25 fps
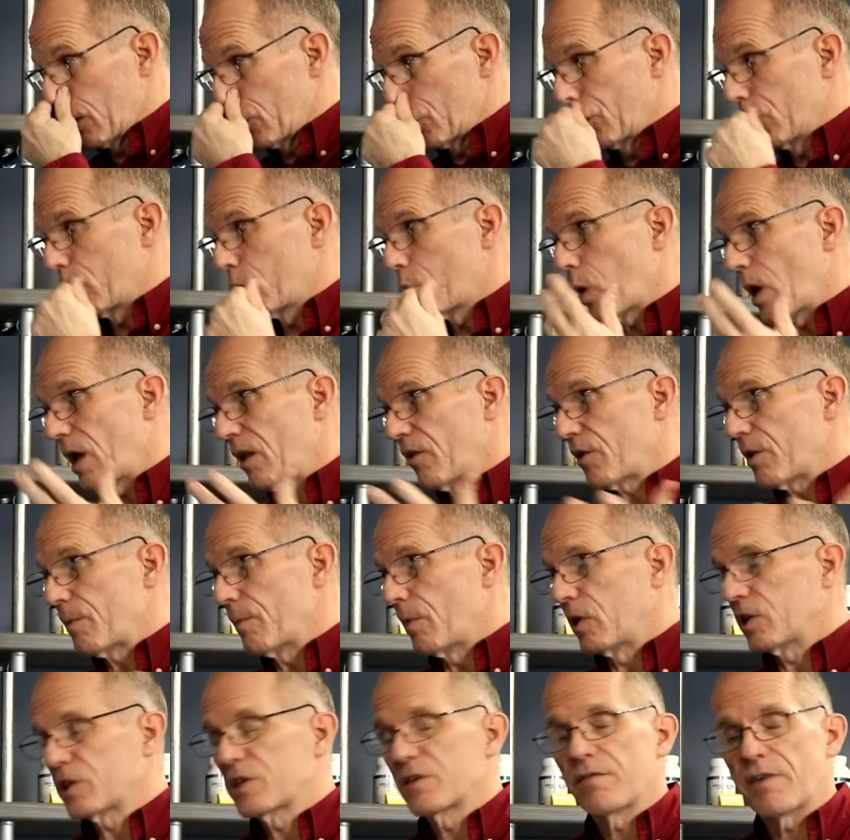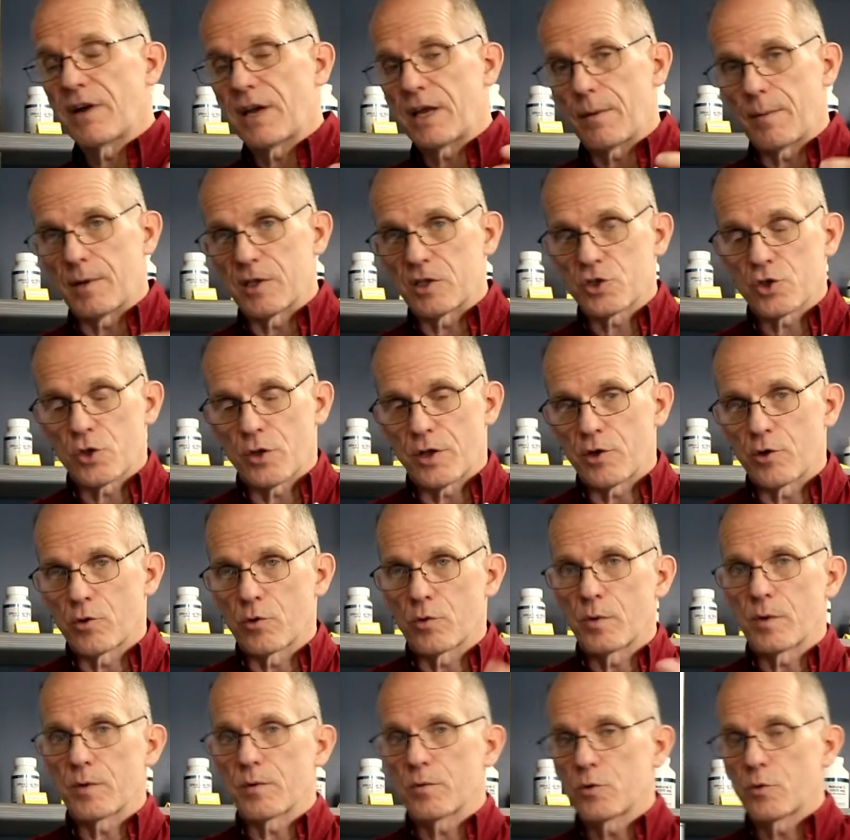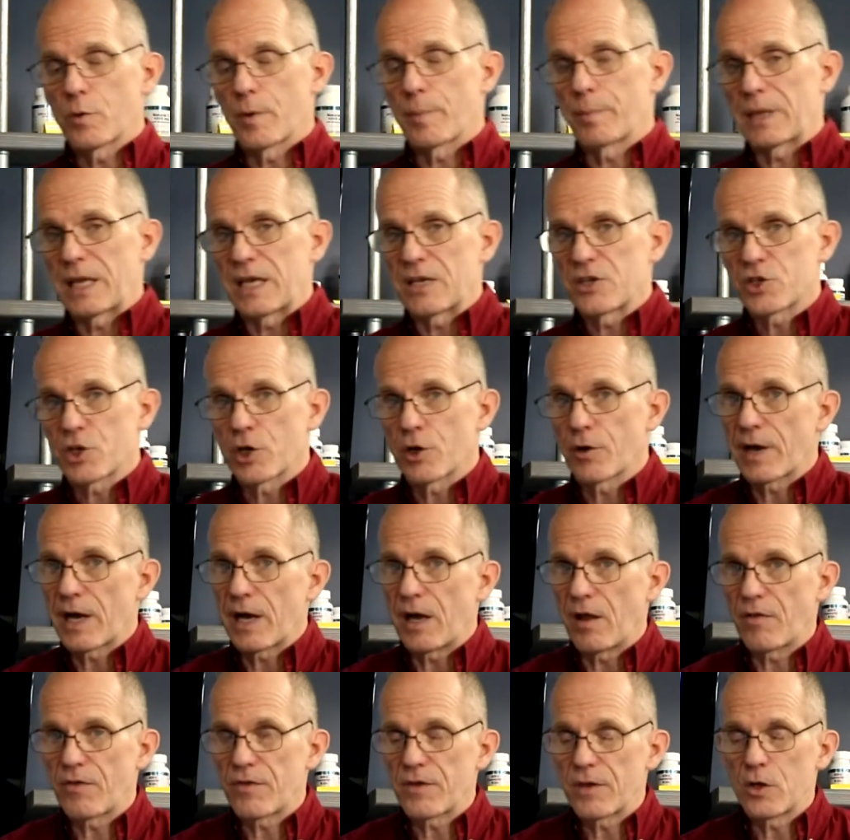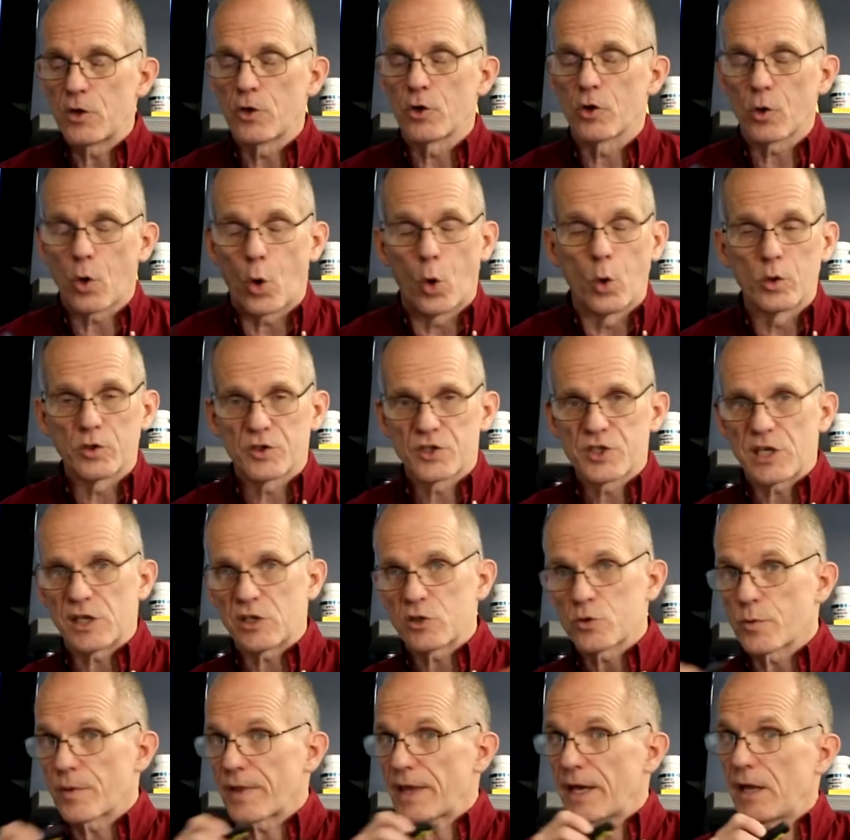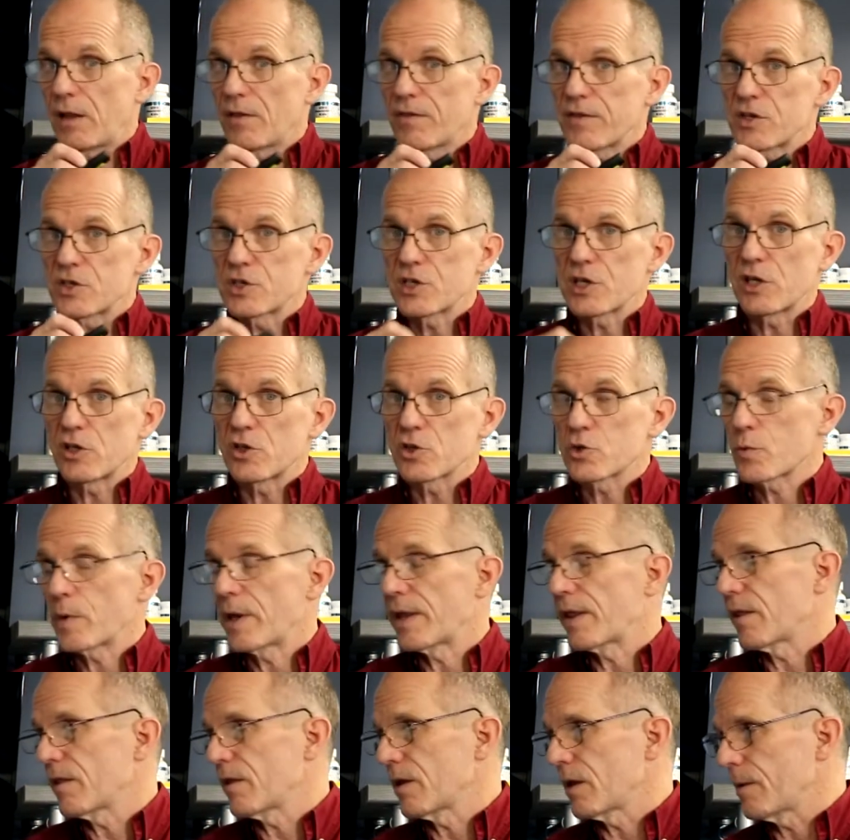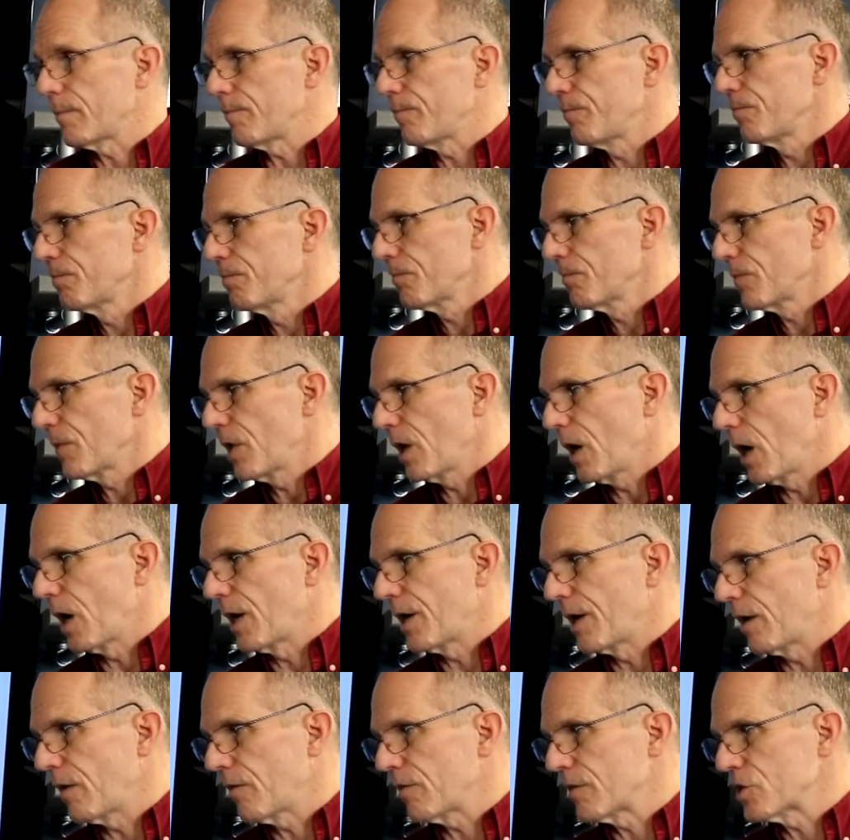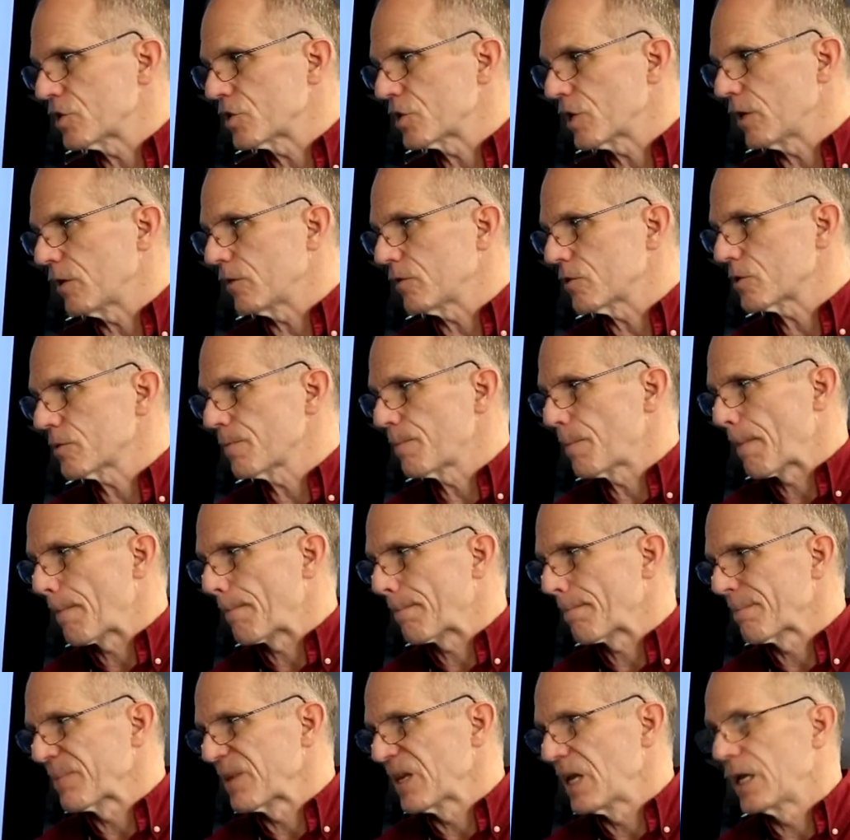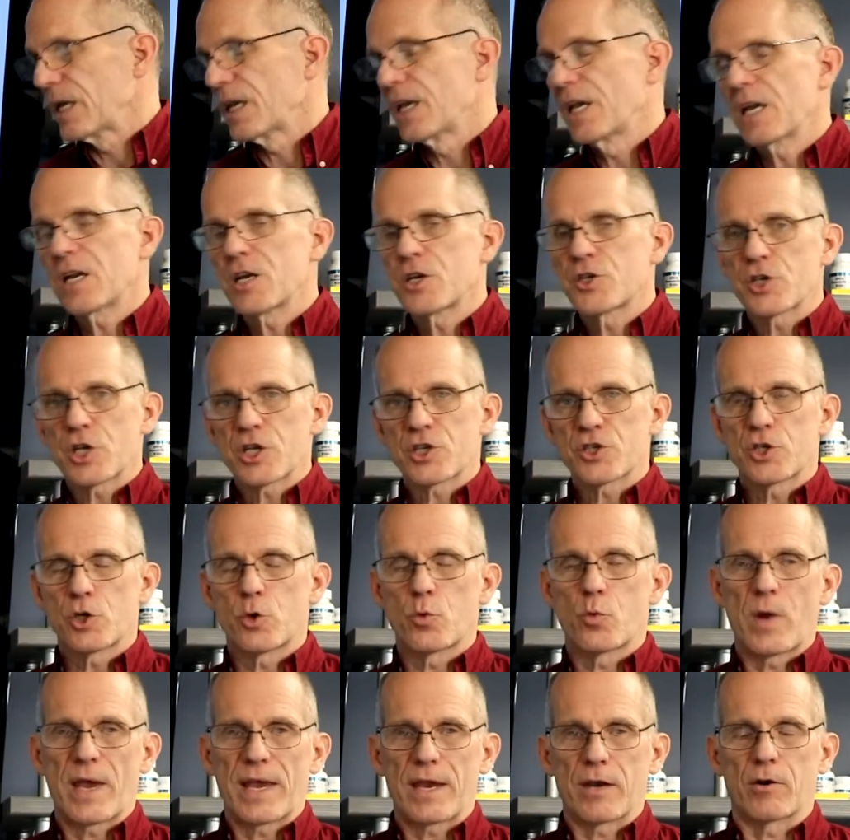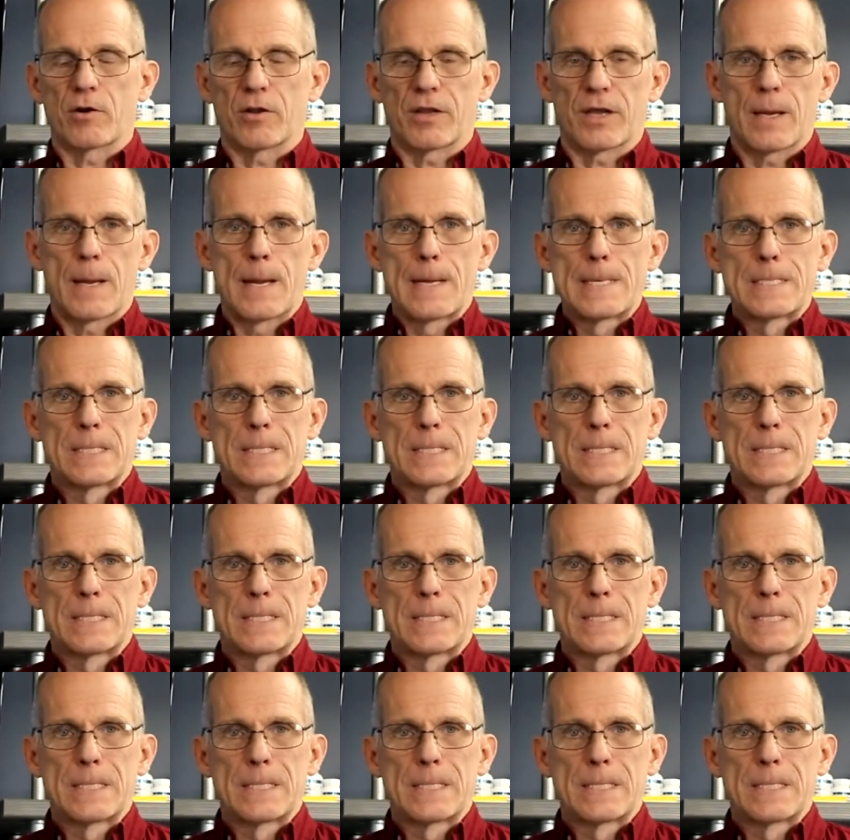Good quality multivitamins so that you're replacing your old cells with healthy cells rather than unhealthy cells. Get adjusted regularly.